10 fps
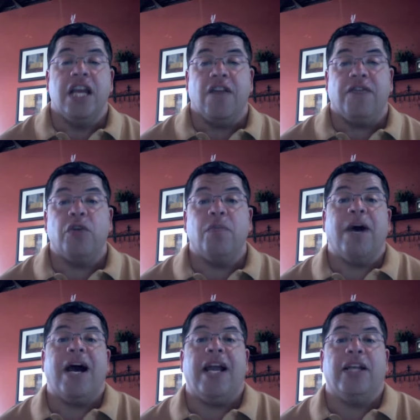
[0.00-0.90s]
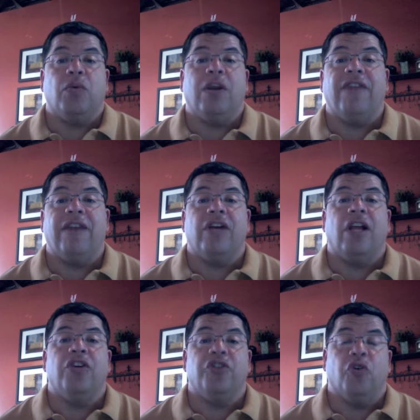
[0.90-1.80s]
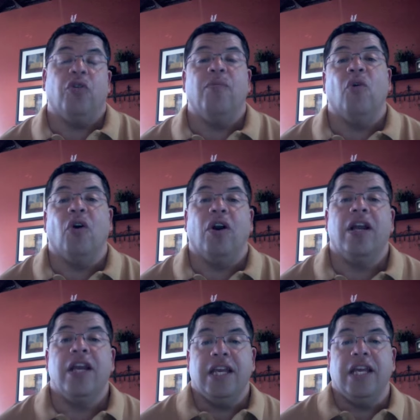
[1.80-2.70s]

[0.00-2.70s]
if you buy twenty five dollars or more